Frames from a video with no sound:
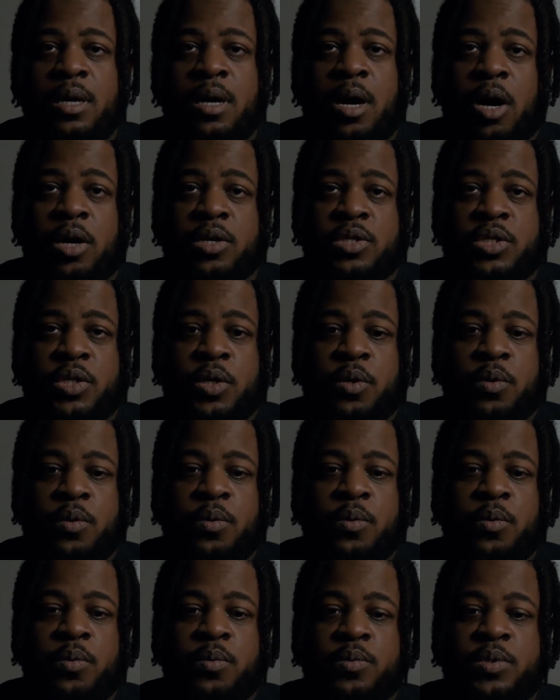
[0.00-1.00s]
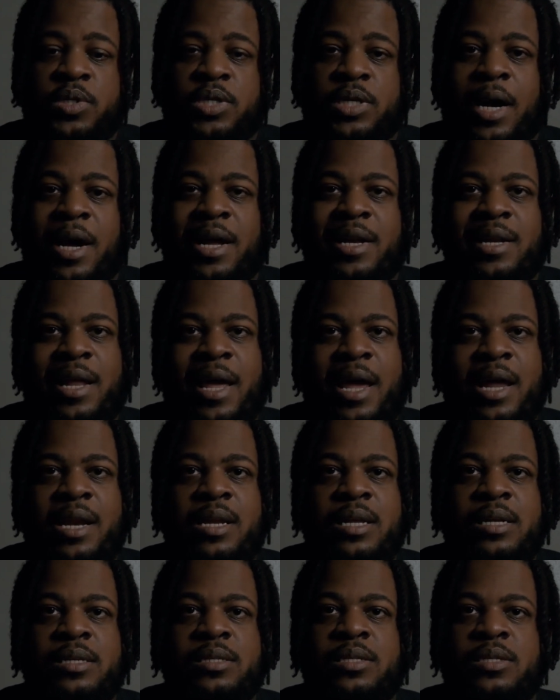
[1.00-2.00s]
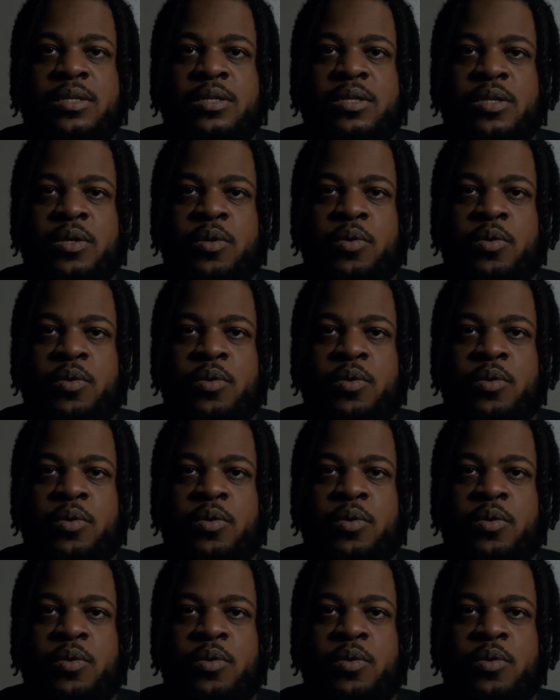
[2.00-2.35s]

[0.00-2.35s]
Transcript: Also, John Landis,